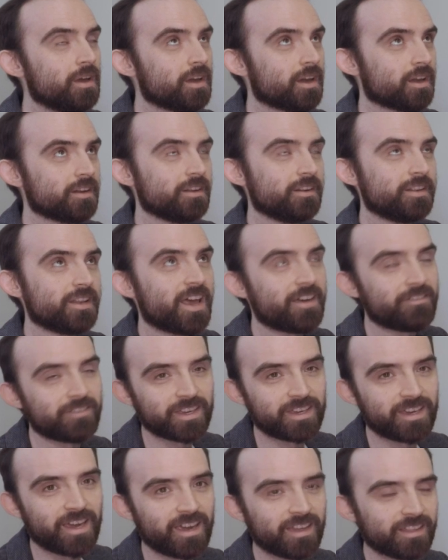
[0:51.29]
kind of
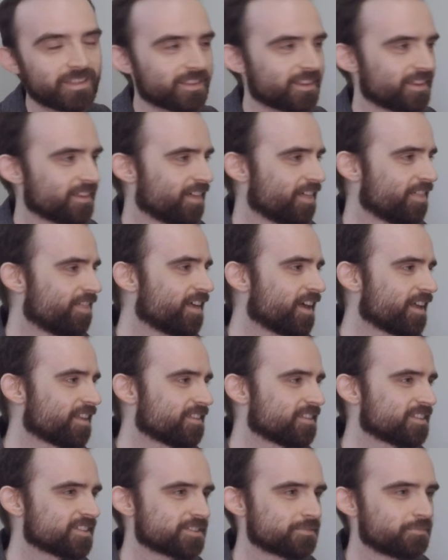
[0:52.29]
navigate
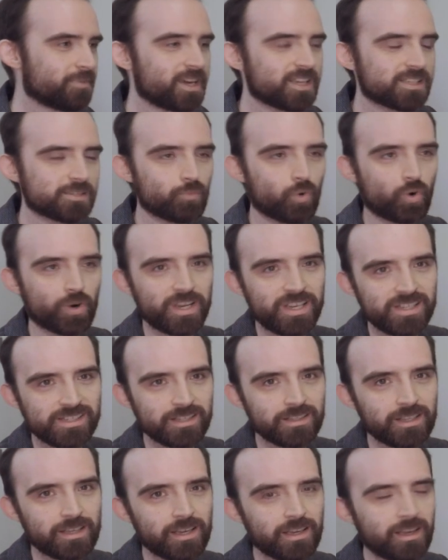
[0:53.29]
that space more
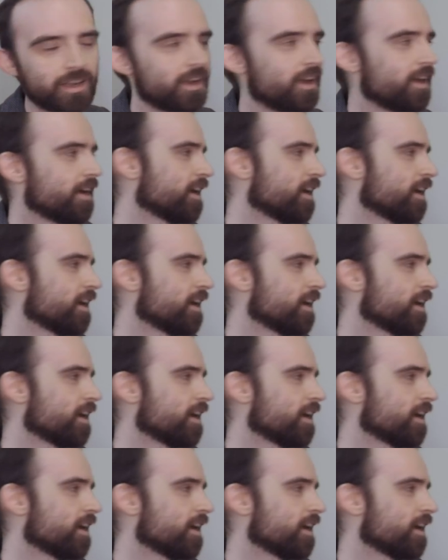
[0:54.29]
easily.